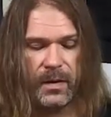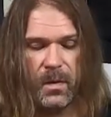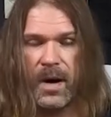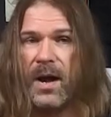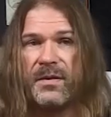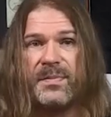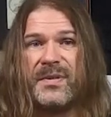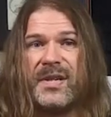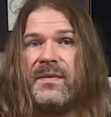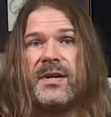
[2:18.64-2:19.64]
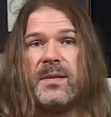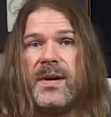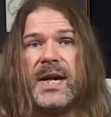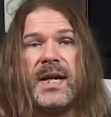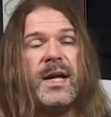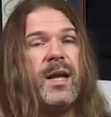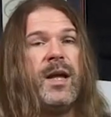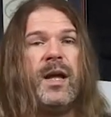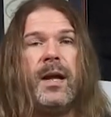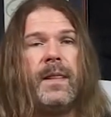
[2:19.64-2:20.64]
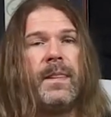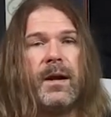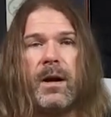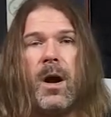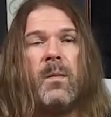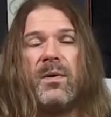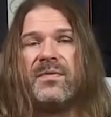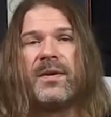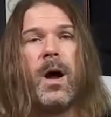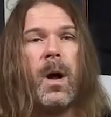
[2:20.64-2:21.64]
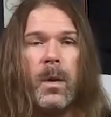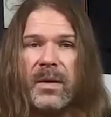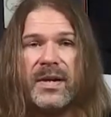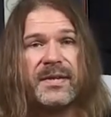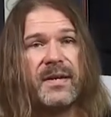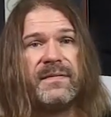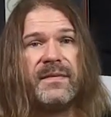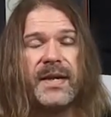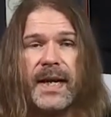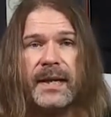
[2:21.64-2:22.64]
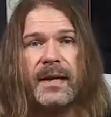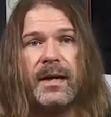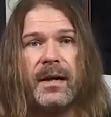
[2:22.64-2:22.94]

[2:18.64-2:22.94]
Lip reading: or how specific you make it, they're almost always going to forget